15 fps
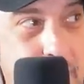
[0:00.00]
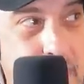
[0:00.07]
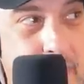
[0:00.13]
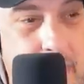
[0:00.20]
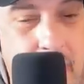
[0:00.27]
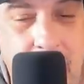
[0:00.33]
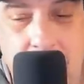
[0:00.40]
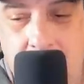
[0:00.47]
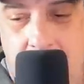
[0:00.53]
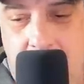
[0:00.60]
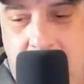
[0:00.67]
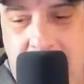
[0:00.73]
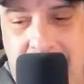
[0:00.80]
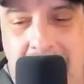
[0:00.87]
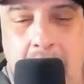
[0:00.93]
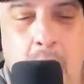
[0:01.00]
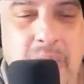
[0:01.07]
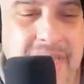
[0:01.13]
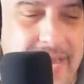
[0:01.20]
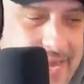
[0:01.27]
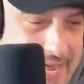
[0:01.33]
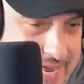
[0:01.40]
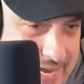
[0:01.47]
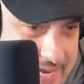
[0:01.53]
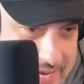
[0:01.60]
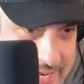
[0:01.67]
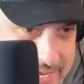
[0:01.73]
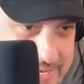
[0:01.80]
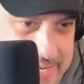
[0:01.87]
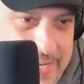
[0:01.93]
Yes. Uh, now he did.
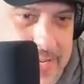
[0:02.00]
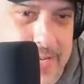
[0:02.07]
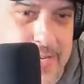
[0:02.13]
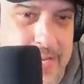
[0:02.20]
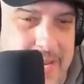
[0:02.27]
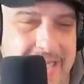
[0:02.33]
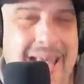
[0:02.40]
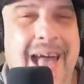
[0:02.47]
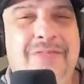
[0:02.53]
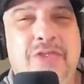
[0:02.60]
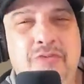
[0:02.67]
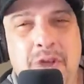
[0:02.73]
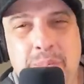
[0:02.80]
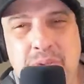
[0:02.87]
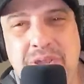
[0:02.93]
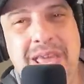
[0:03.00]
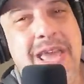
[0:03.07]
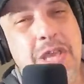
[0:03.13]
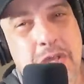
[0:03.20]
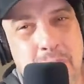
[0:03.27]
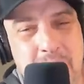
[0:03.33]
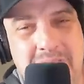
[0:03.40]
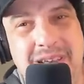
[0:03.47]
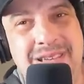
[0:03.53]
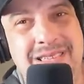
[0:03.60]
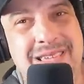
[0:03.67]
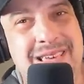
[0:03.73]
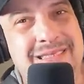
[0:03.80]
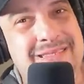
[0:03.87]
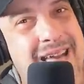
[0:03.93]
He got the reputation because
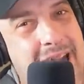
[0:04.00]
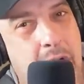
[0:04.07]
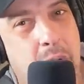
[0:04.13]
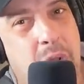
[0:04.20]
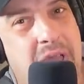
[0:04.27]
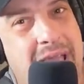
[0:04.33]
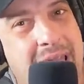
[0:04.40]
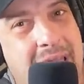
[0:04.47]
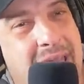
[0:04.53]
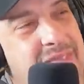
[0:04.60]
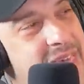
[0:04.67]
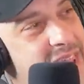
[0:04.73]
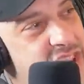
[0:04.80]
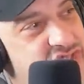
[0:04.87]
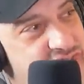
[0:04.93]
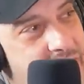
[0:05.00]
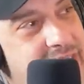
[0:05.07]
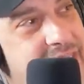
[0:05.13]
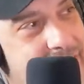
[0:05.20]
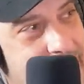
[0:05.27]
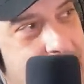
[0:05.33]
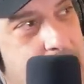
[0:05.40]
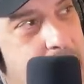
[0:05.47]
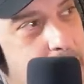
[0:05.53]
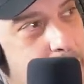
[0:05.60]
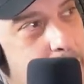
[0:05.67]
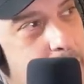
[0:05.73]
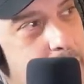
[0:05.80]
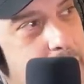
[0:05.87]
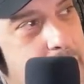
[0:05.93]
he allowed a guy that had tried to kill
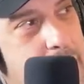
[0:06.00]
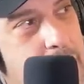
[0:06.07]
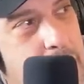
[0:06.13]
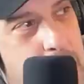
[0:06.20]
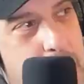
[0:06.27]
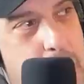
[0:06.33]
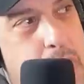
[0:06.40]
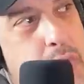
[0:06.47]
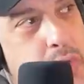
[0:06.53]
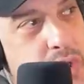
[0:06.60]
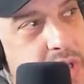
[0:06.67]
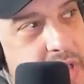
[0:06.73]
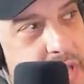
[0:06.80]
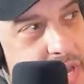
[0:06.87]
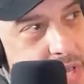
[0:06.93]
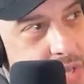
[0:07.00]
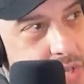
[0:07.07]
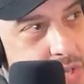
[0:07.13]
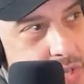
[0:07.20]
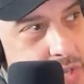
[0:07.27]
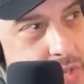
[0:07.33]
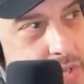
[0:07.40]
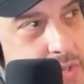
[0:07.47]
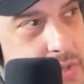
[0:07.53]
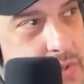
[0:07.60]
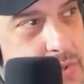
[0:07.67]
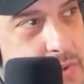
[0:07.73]
him early in his